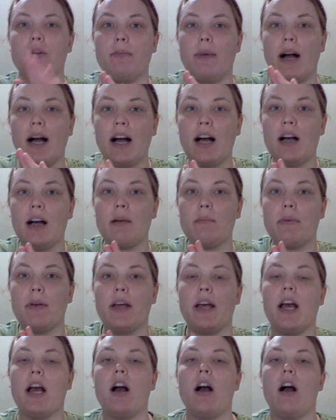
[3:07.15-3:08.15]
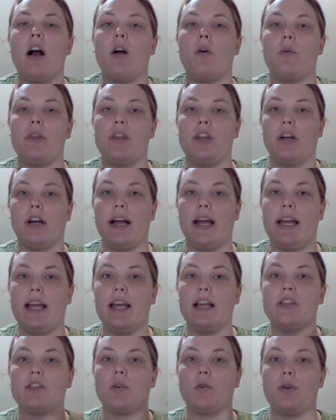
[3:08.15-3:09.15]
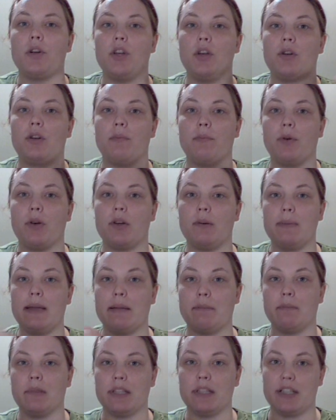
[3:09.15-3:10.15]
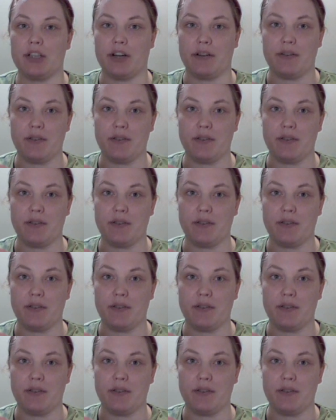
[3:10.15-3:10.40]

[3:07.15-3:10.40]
them up with your hands, or you can put them in a blender.